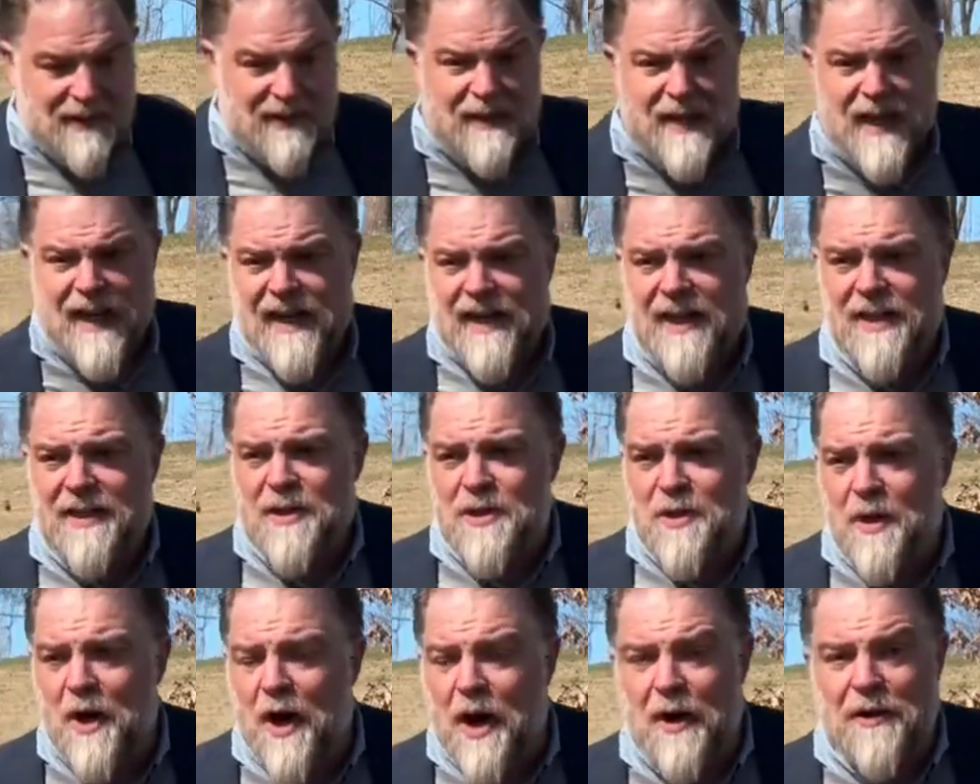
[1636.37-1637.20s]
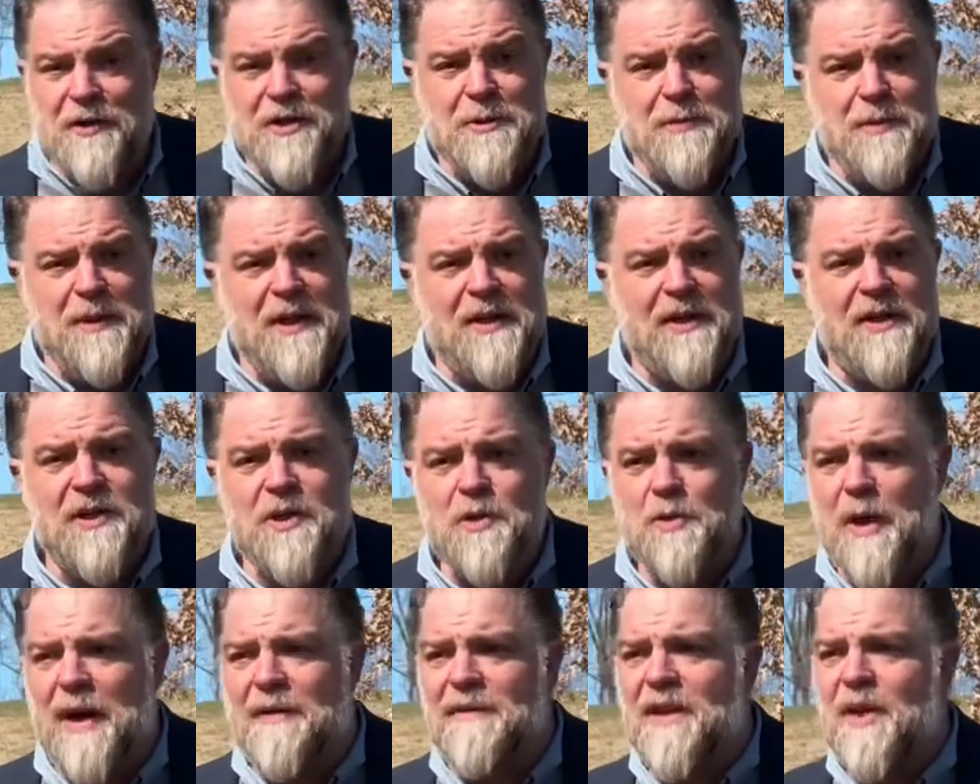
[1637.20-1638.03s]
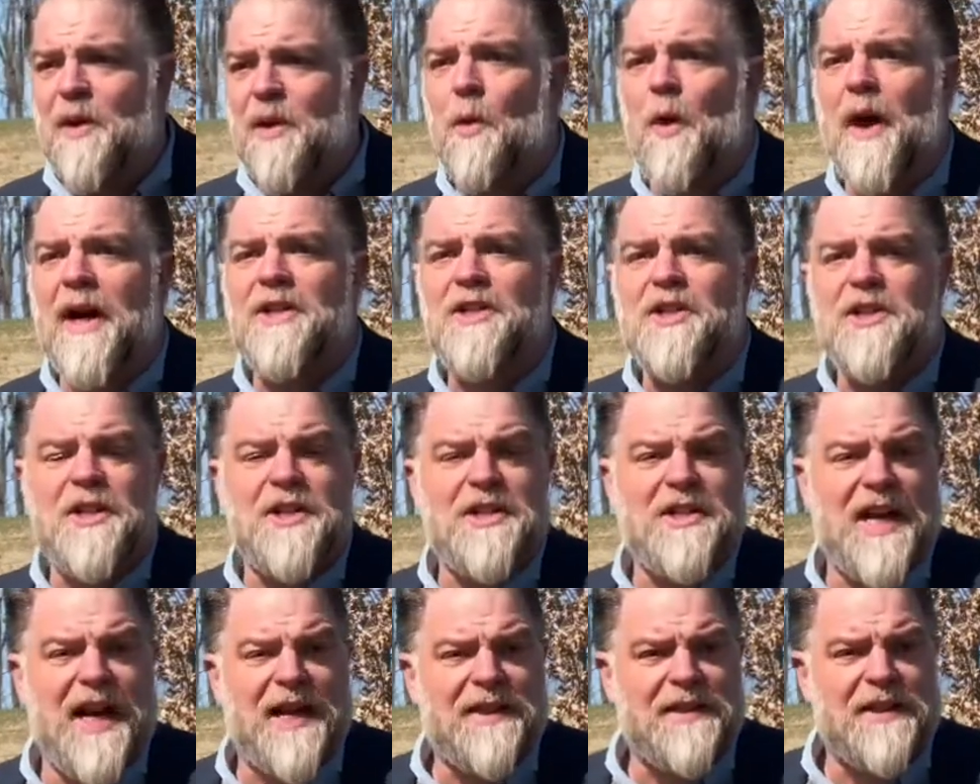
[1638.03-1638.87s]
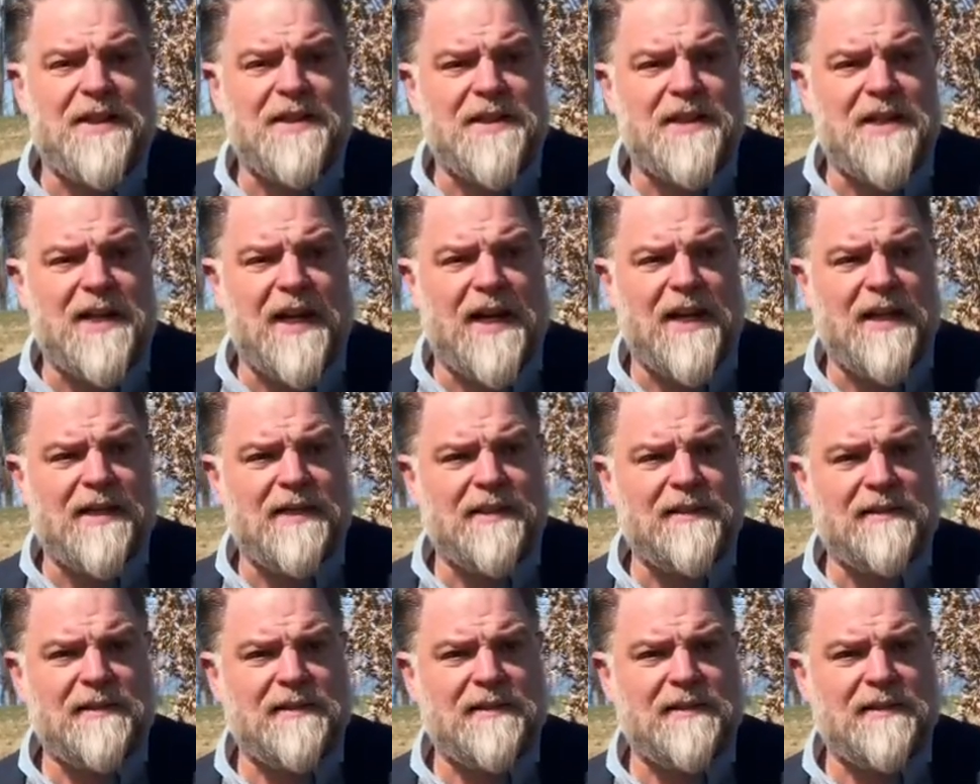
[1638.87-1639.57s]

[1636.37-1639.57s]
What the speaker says: Thank you to all our speakers. Do we have any questions out there today?